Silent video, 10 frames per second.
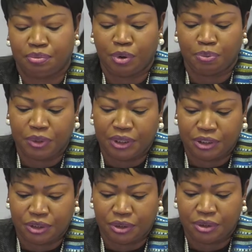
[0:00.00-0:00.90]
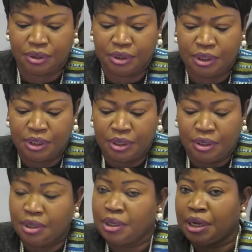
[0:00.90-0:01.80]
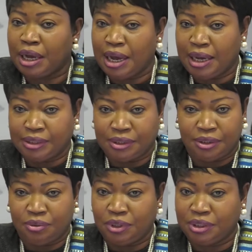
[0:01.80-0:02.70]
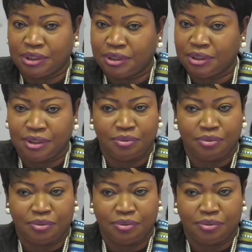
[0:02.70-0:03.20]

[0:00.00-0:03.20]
population, and it's